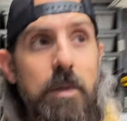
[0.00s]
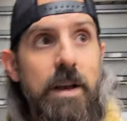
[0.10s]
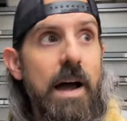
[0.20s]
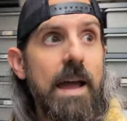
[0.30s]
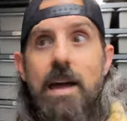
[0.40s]

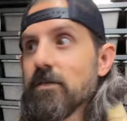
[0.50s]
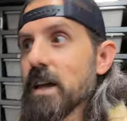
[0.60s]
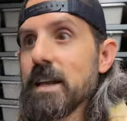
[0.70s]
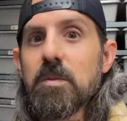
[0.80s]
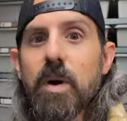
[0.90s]
mean, I have
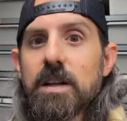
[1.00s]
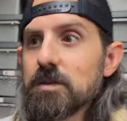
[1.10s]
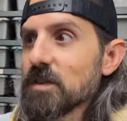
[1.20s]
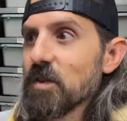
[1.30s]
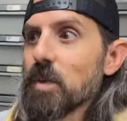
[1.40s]
lightning pies
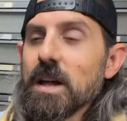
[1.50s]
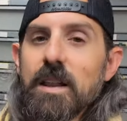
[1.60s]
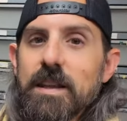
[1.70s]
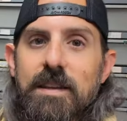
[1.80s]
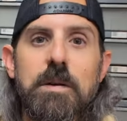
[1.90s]
because I've been
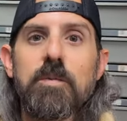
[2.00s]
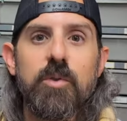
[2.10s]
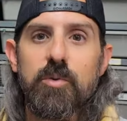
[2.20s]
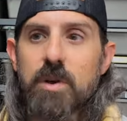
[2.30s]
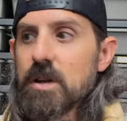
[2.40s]
collecting them
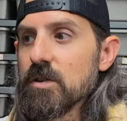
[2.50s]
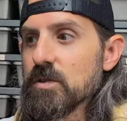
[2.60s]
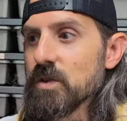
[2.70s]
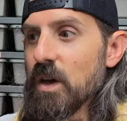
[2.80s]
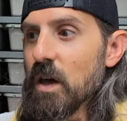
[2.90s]
for 3
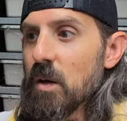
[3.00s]
years,